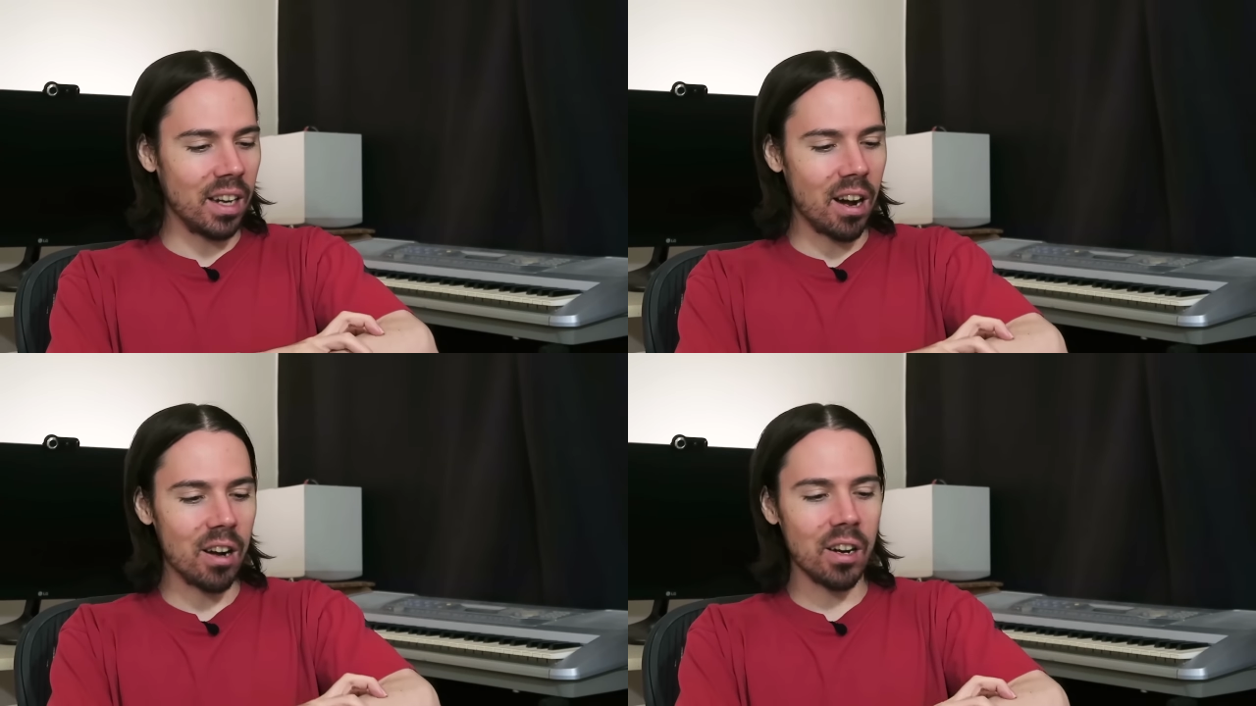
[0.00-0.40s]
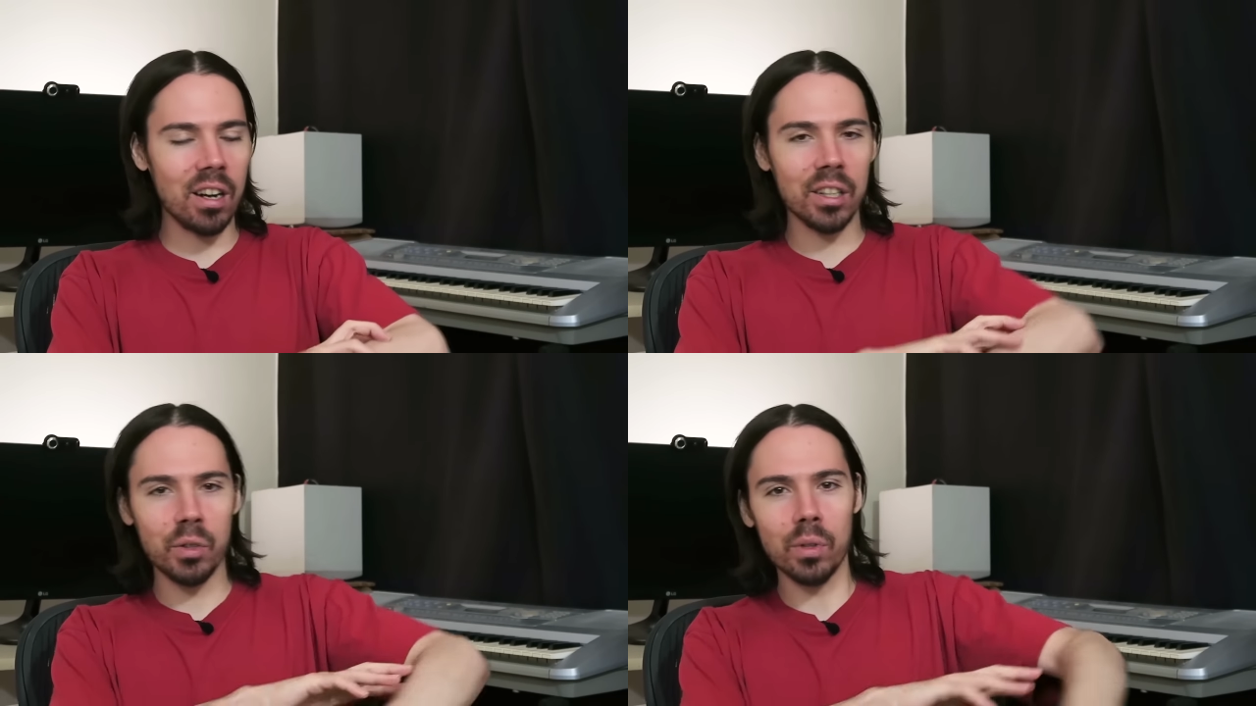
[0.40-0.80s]
hung
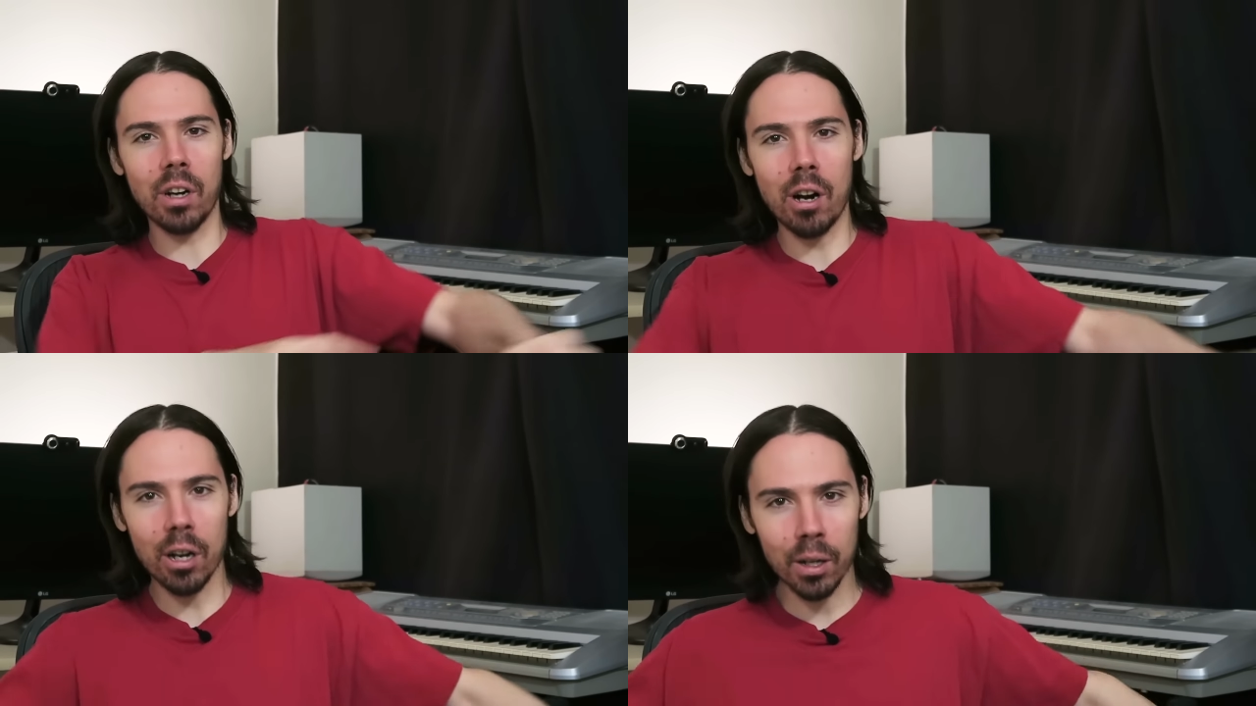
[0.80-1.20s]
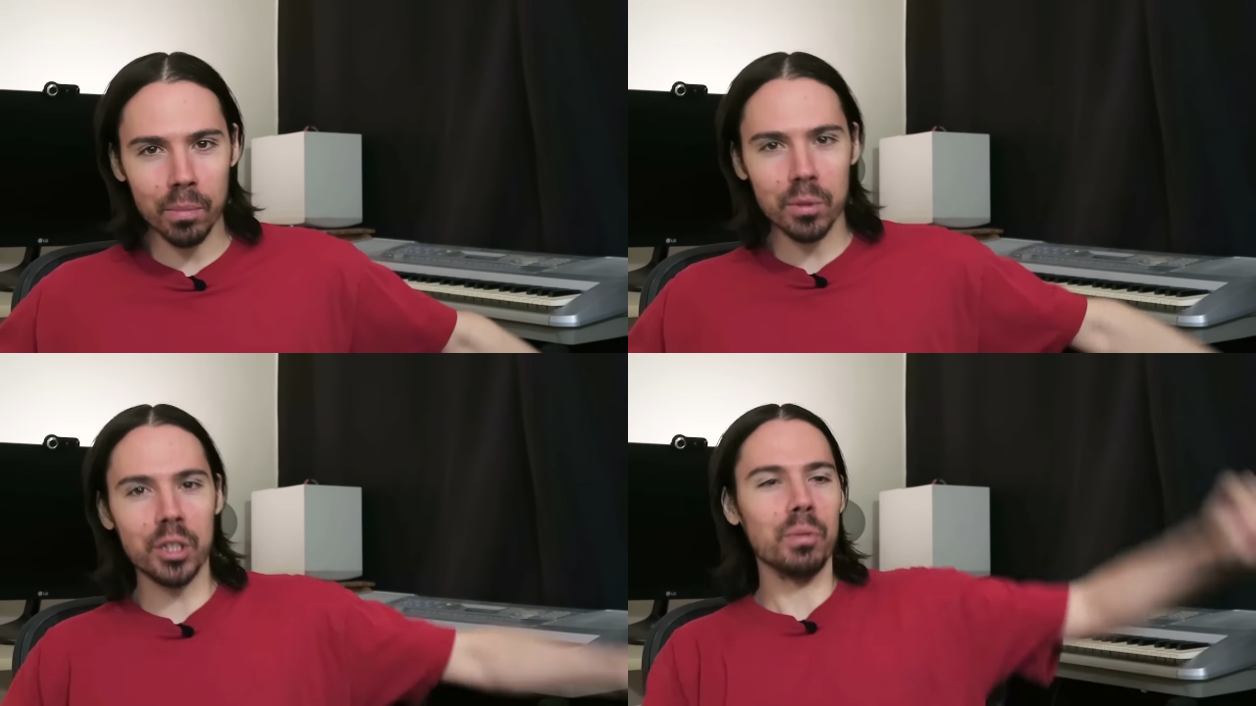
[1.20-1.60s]
on to her
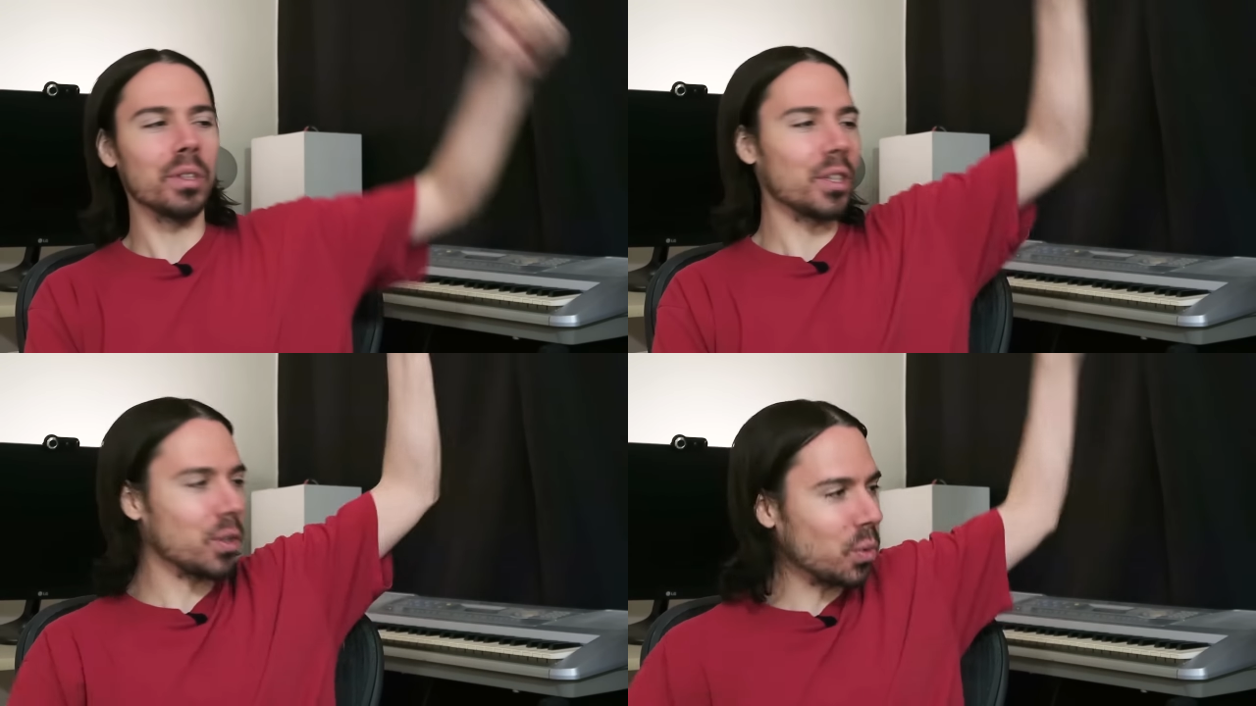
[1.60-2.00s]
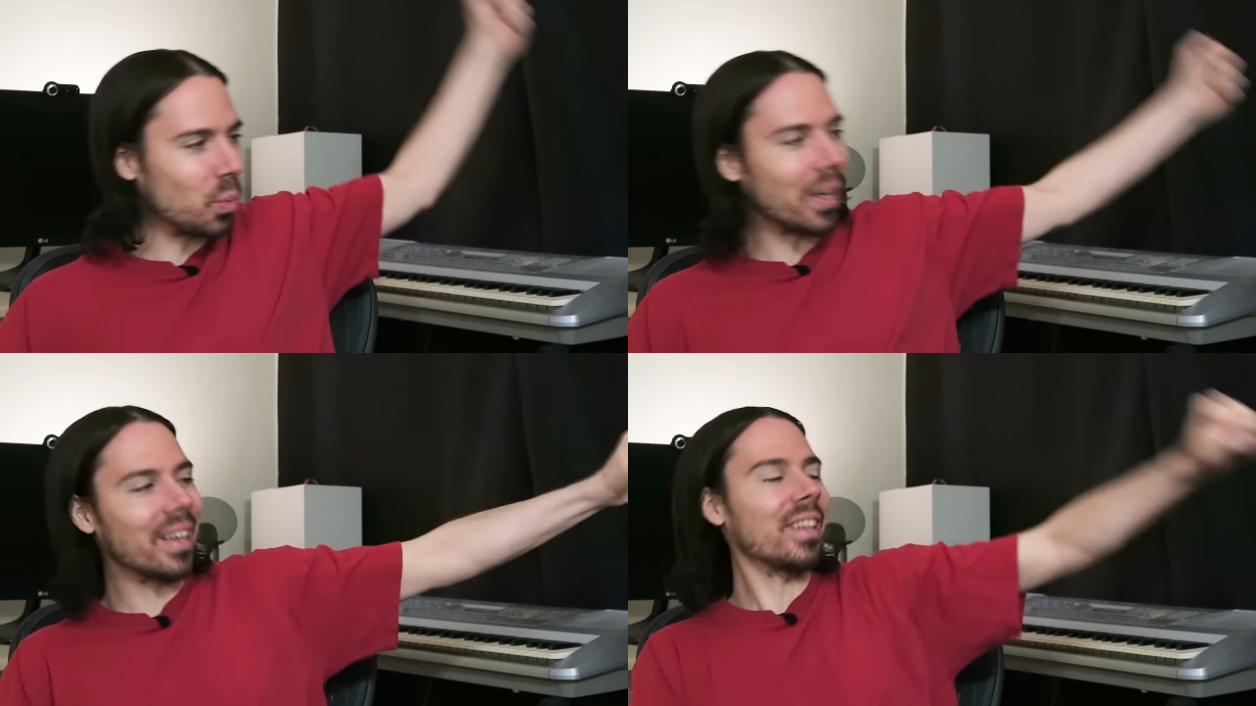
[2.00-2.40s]
arm, she was
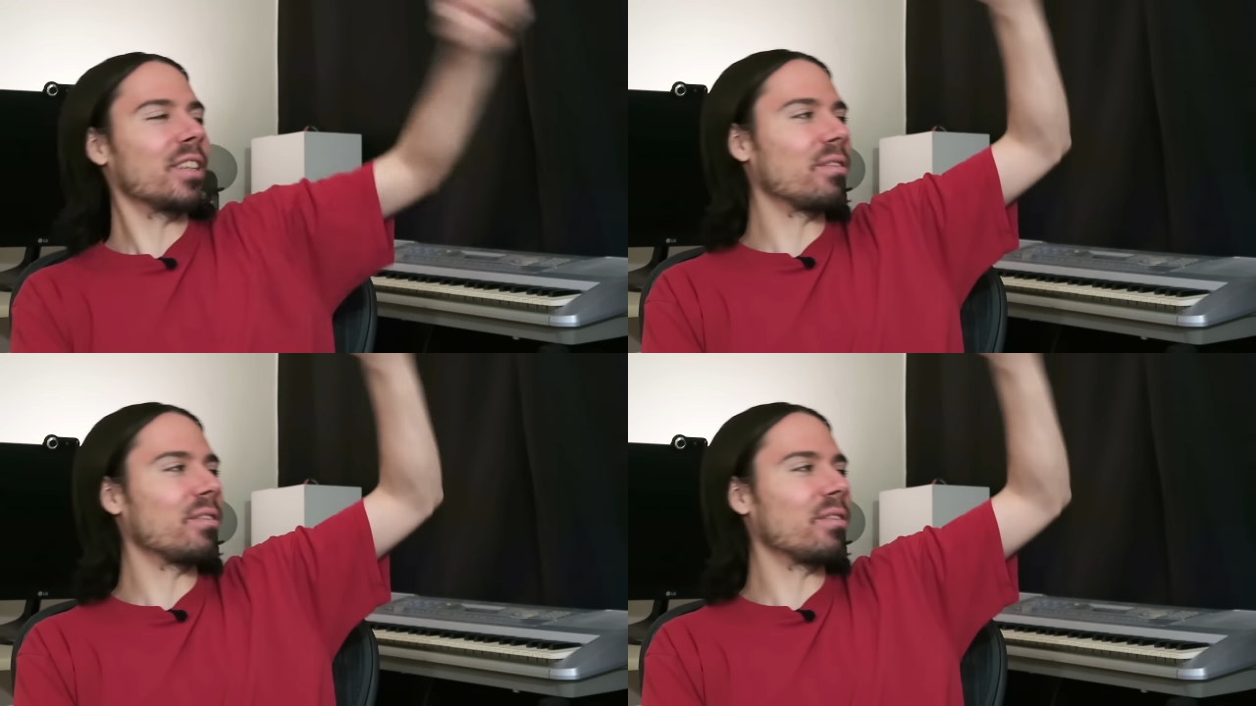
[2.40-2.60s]
swinging it